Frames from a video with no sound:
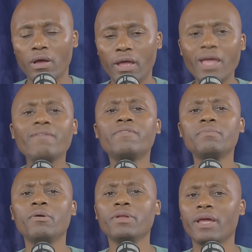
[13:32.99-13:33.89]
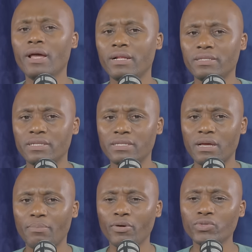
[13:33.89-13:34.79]
Everybody else is
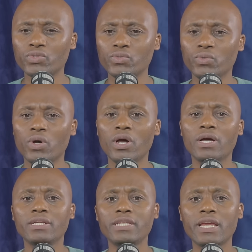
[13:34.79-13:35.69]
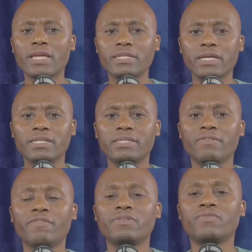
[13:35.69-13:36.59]
supposed to take it as if
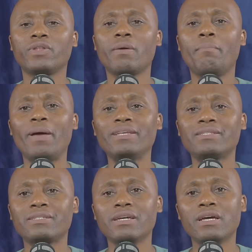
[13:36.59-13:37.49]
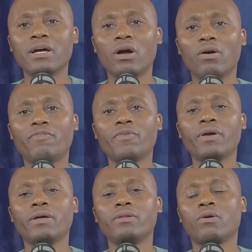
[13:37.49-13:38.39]
it's for the best of, uh,
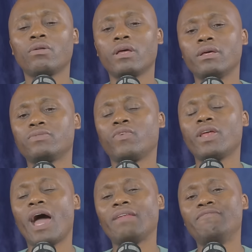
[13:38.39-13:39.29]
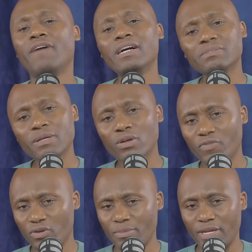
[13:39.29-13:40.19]
look, it's for the advancement of
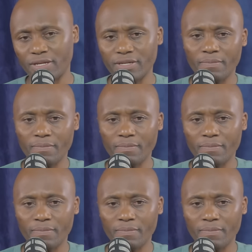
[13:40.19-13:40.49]
humanity.